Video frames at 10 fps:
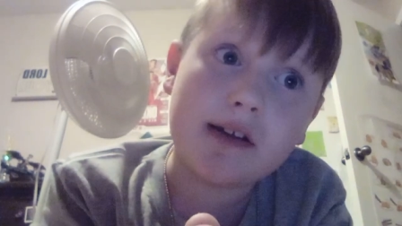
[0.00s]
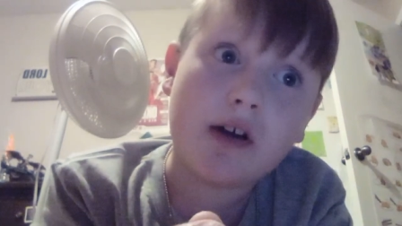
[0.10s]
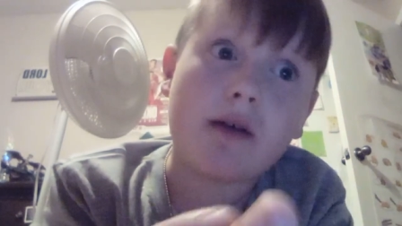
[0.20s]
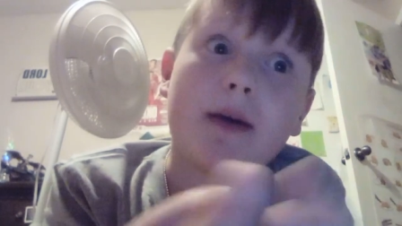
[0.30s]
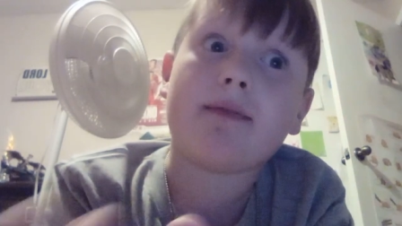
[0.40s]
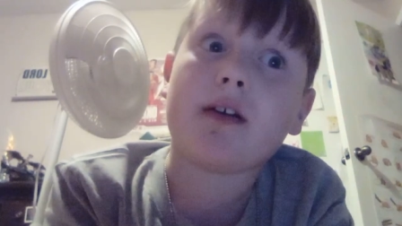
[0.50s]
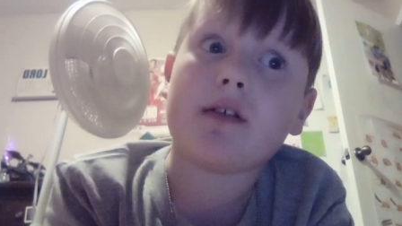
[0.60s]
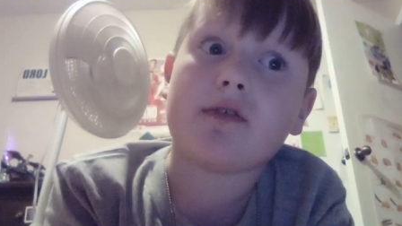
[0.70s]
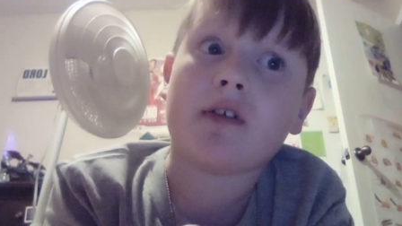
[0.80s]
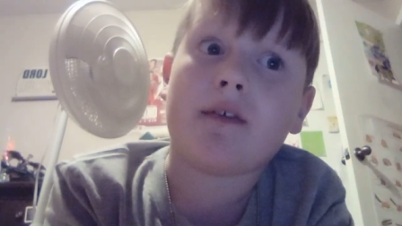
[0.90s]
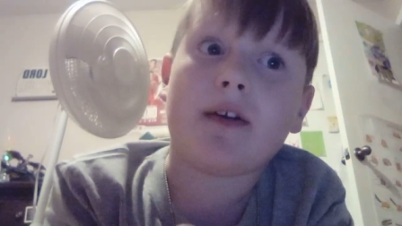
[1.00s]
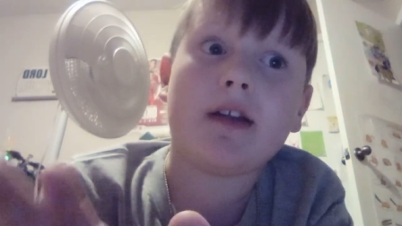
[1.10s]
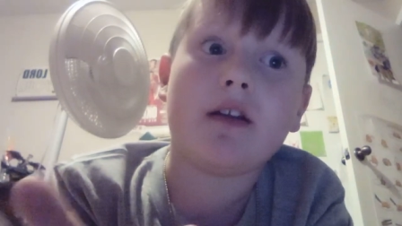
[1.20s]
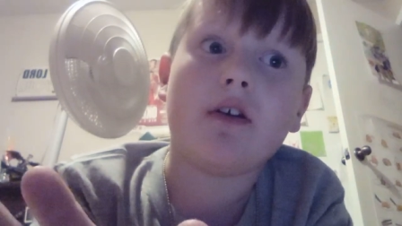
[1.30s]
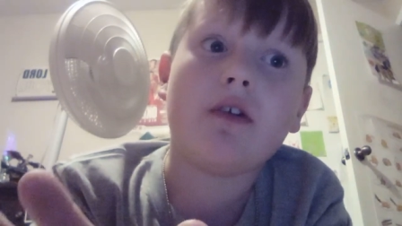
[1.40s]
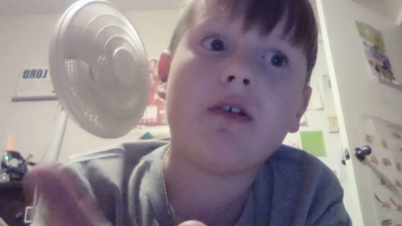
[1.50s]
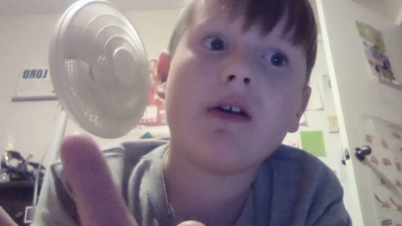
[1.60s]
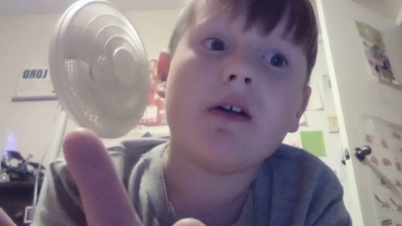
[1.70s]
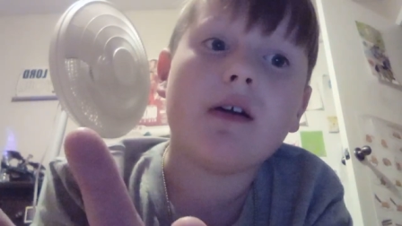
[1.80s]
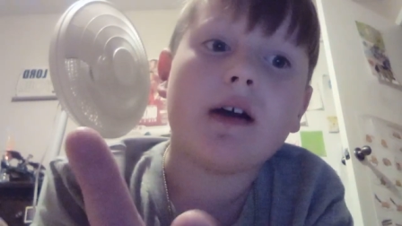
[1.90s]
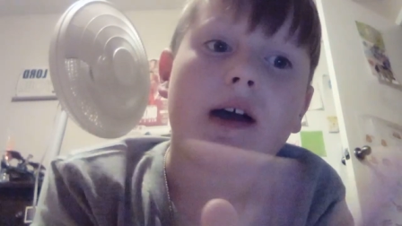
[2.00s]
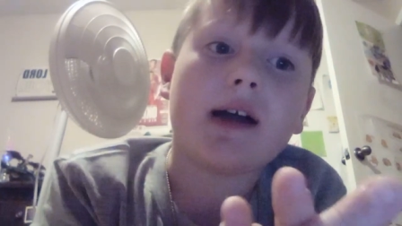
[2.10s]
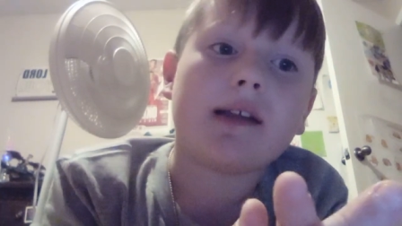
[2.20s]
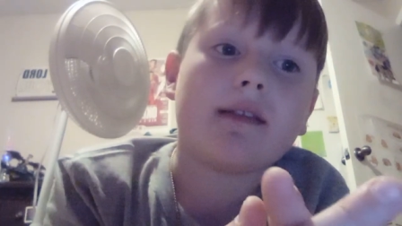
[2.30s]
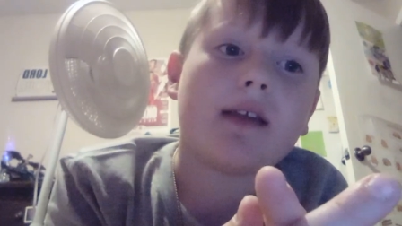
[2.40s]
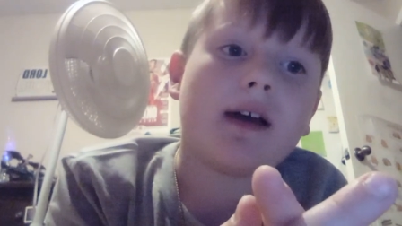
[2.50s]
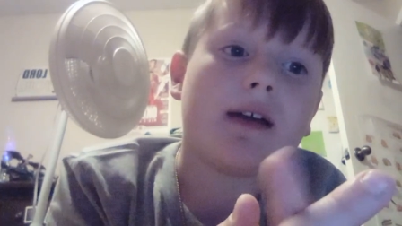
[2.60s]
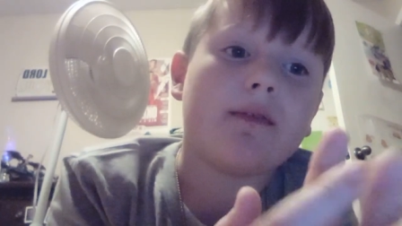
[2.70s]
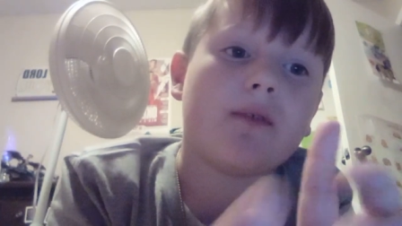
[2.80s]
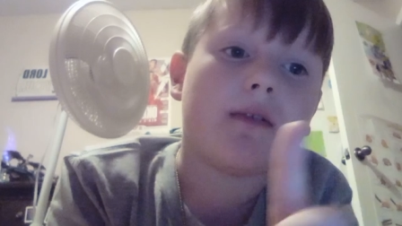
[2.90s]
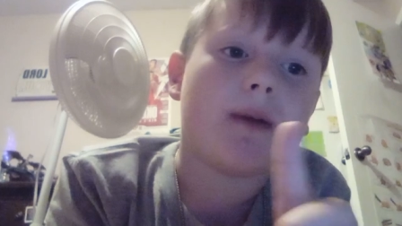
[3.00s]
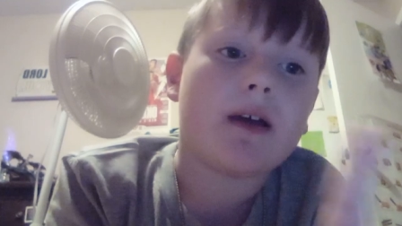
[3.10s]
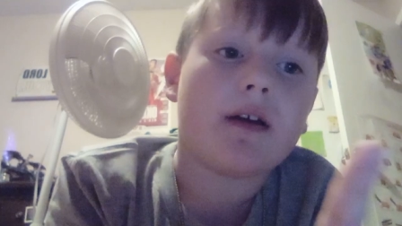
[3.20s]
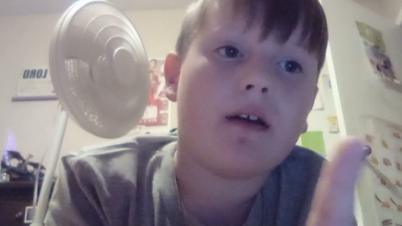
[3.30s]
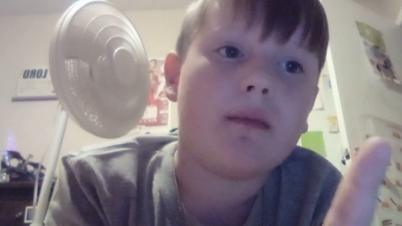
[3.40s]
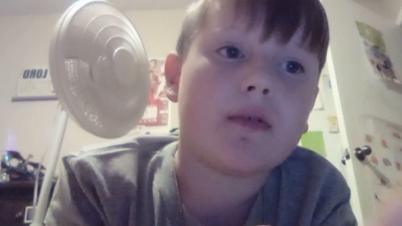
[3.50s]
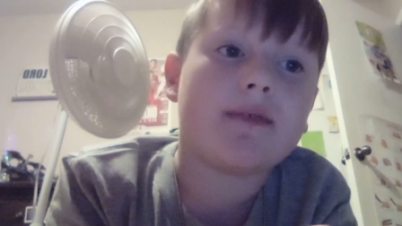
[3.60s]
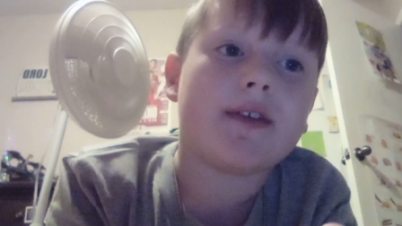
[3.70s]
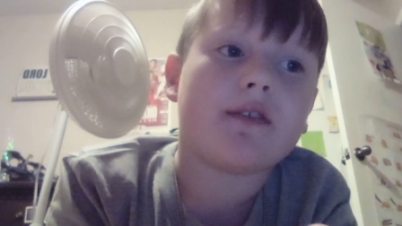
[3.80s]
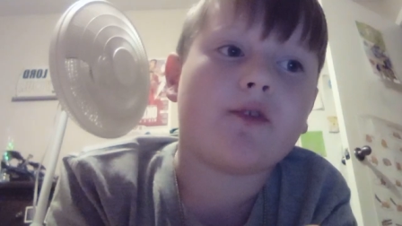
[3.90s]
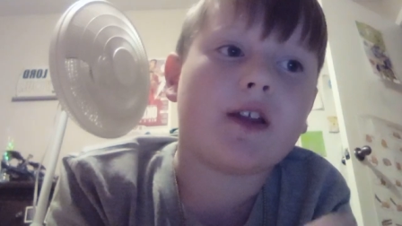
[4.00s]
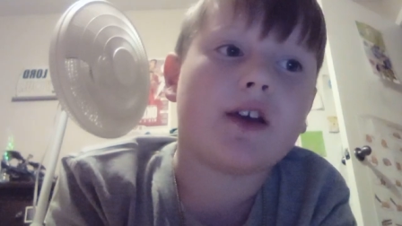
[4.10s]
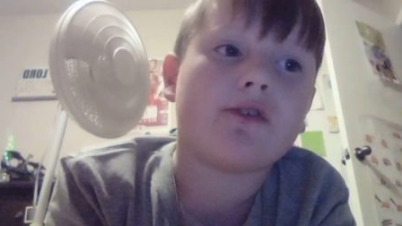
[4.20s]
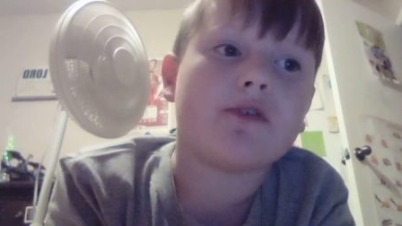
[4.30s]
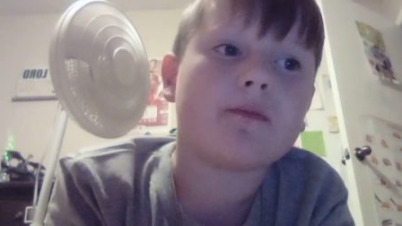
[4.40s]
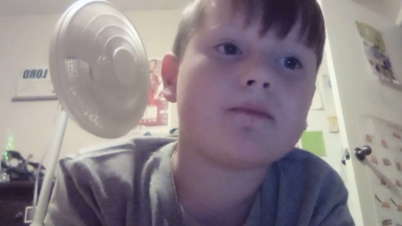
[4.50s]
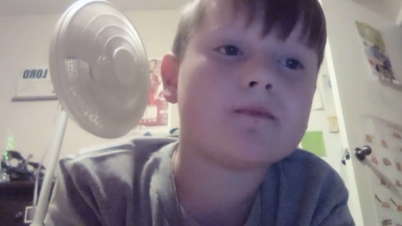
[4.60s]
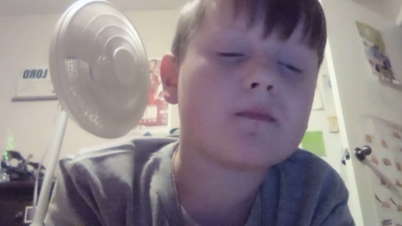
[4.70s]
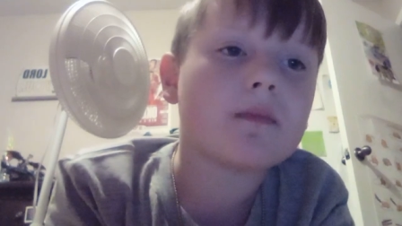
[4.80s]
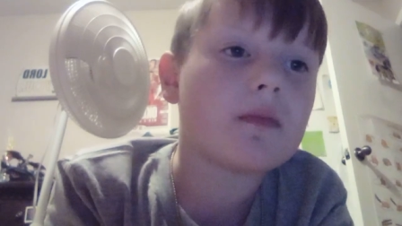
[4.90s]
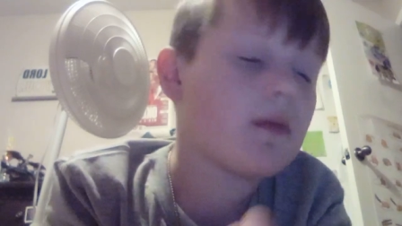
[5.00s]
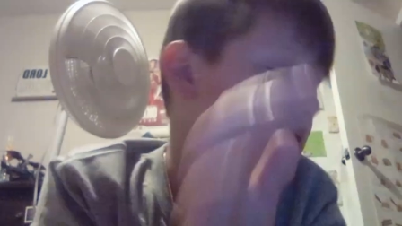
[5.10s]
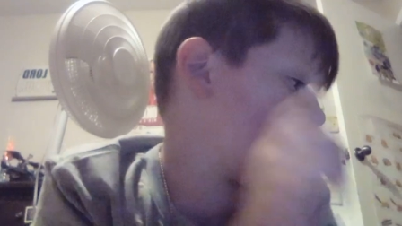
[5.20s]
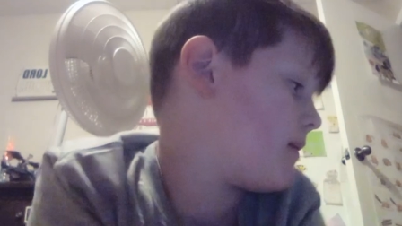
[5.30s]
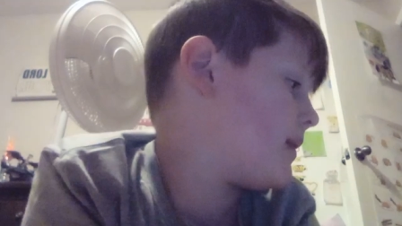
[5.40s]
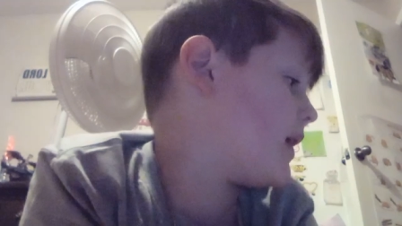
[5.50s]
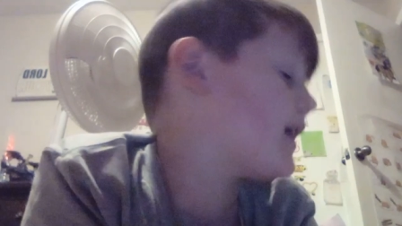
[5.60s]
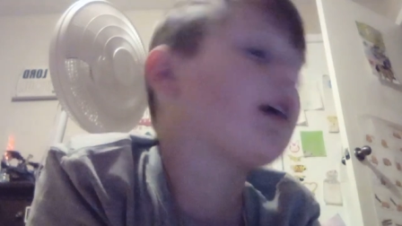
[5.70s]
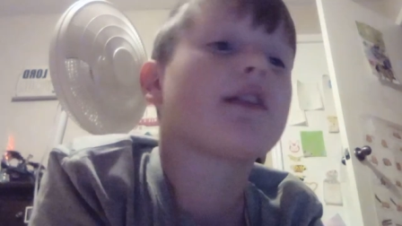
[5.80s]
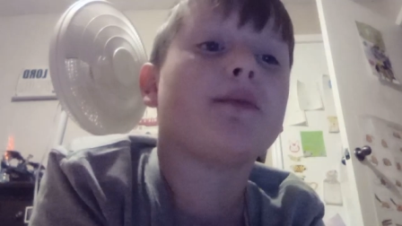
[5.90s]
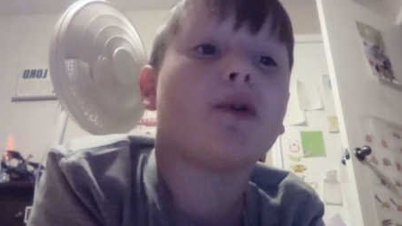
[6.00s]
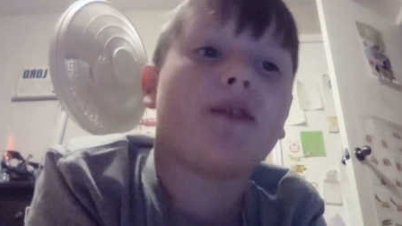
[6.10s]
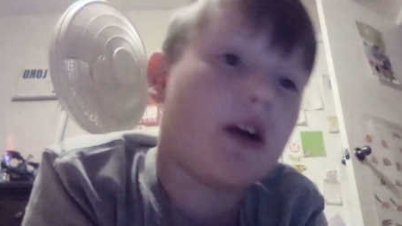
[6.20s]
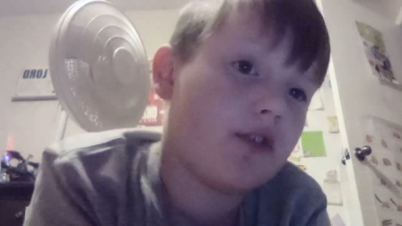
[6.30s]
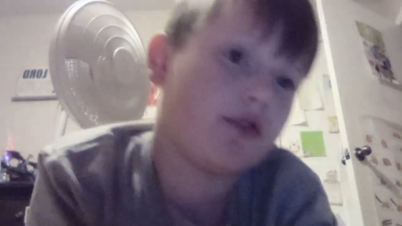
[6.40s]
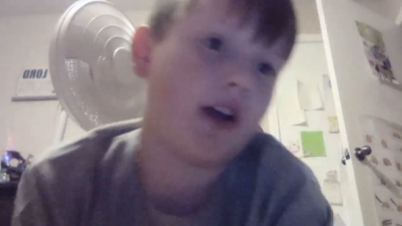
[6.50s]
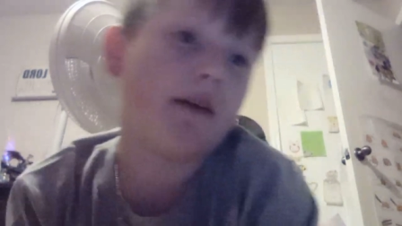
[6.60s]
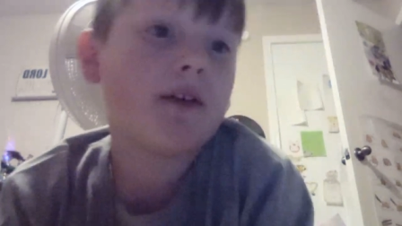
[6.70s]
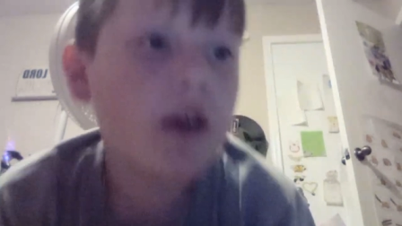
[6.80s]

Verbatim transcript: all my Funko stuff. I know I did that in one of my previous videos, but I got some more Funko stuff.